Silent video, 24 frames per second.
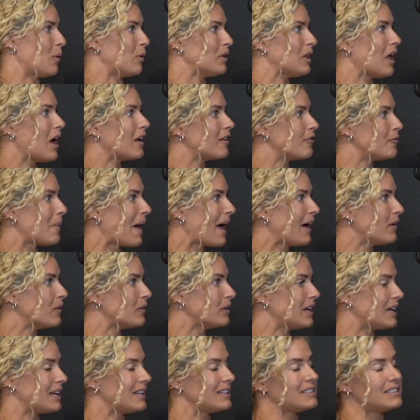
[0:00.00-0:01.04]
a lot about.
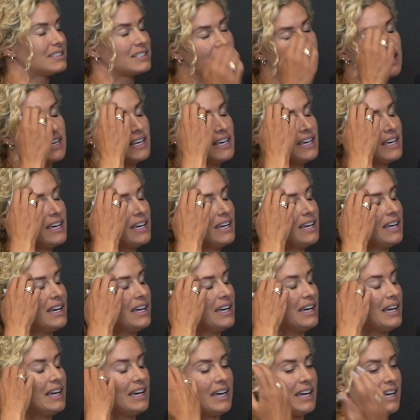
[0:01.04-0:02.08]
And
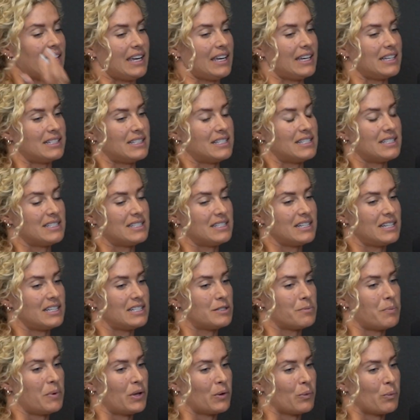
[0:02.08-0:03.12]
it's
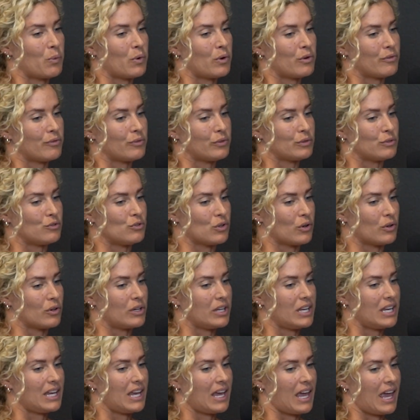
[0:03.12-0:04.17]
been a wonderful
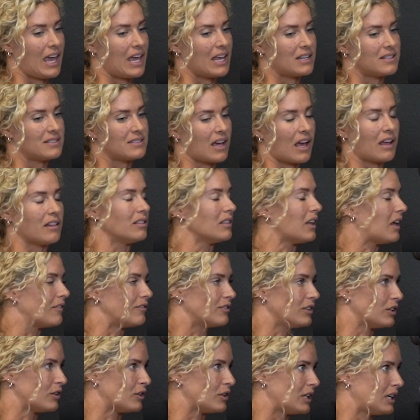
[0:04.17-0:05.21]
journey, and I love
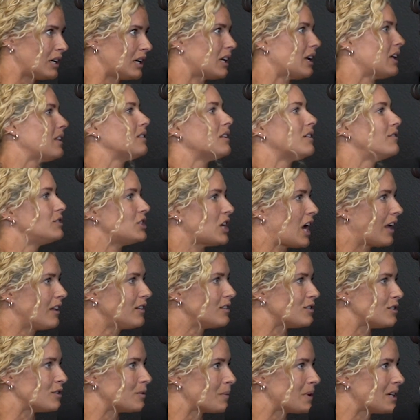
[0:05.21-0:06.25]
learning and I love
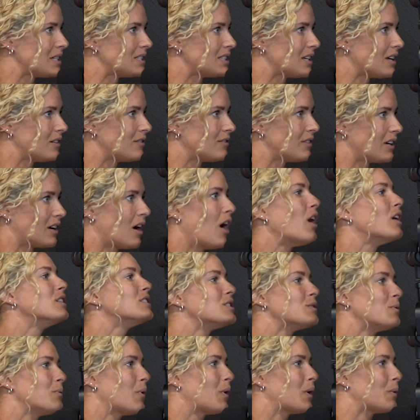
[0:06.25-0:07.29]
challenging myself. I
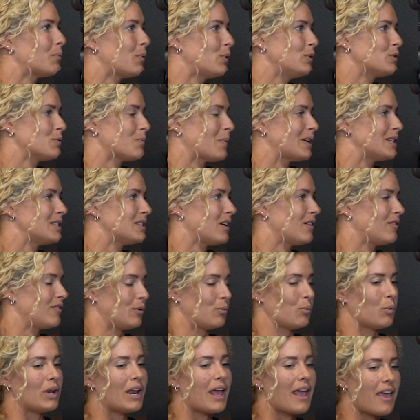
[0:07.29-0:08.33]
constantly want to push myself,
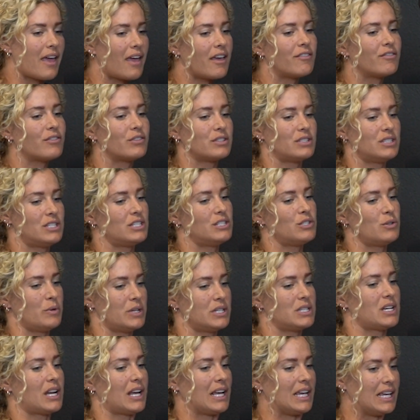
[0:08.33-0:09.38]
and whatever
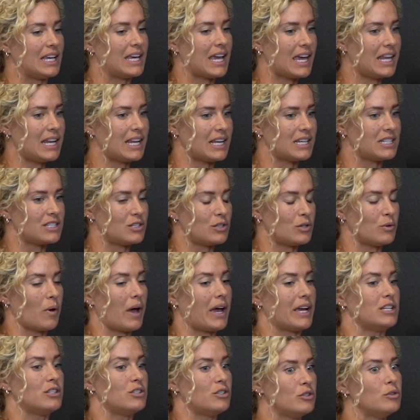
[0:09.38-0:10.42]
situation I get into,
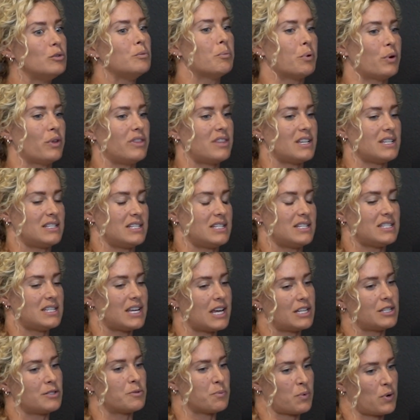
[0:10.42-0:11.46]
I do put this
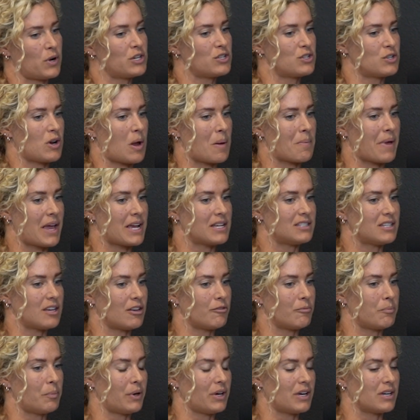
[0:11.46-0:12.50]
intense pressure on
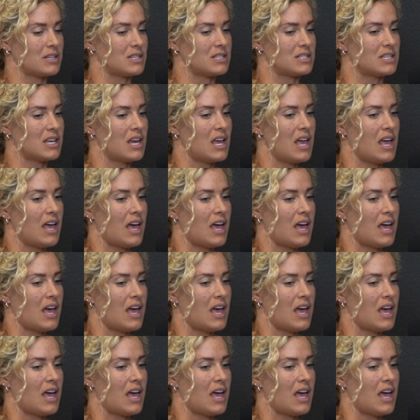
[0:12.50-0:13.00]
myself because